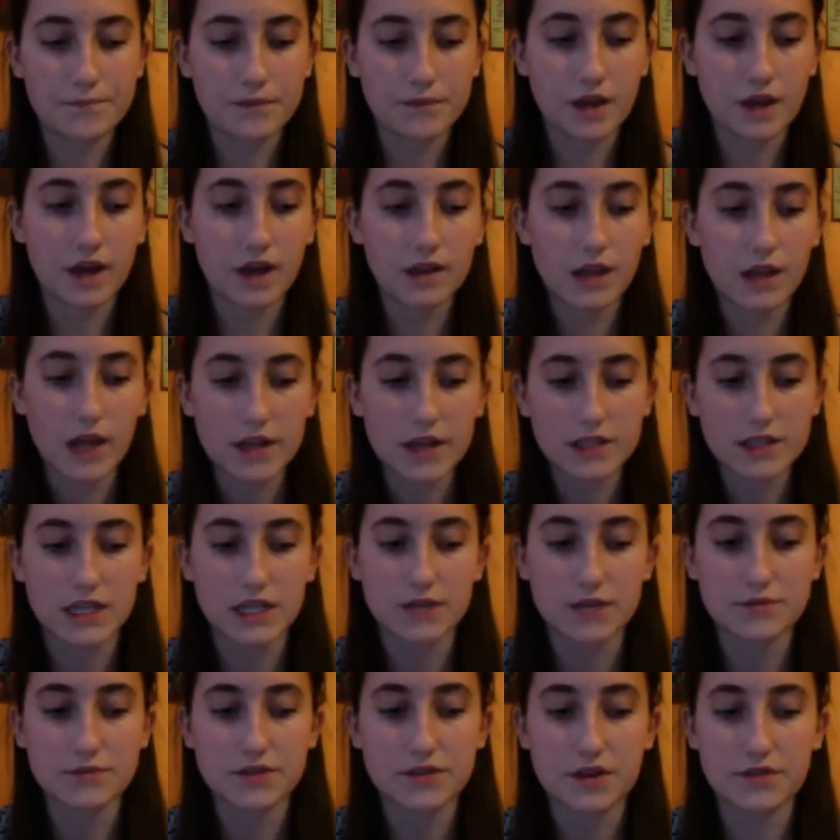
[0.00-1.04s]
a lot of the
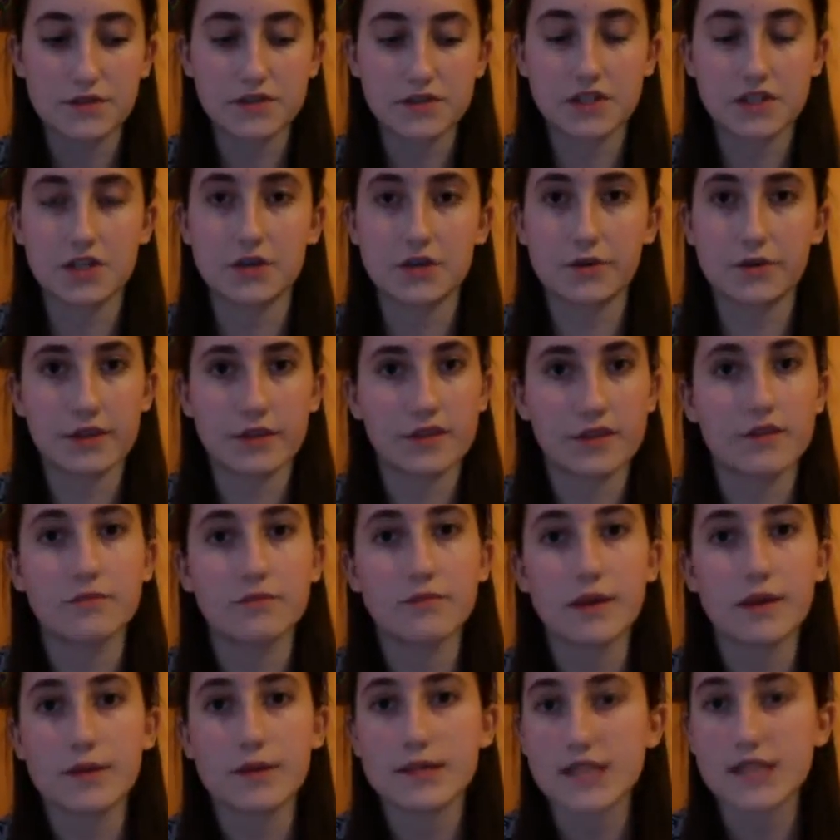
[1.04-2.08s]
times you have to deal with
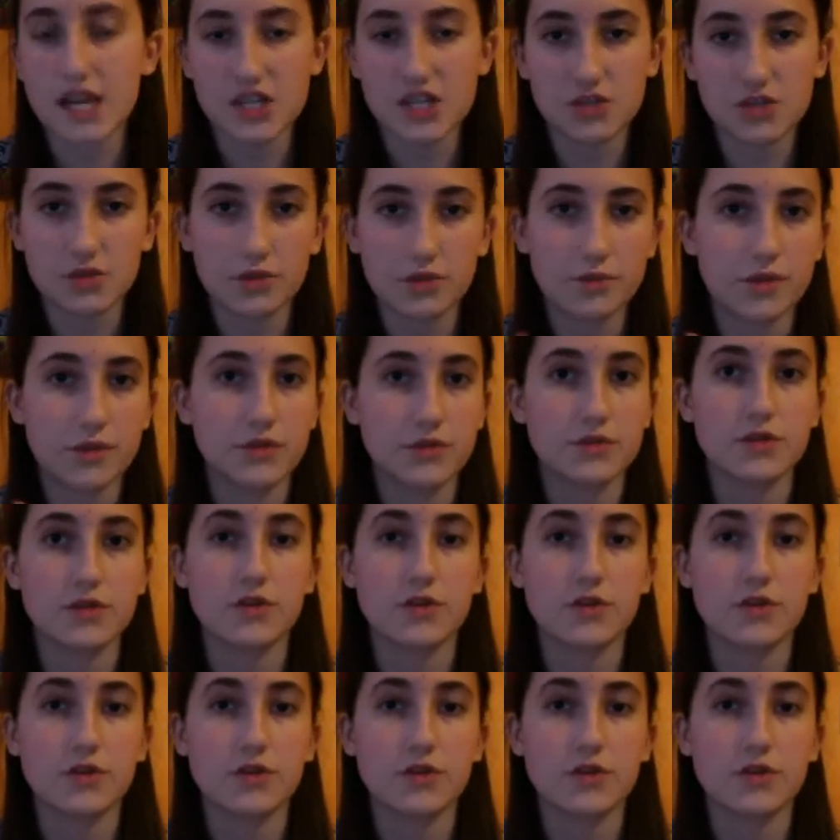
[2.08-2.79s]
maybe sexual abuse,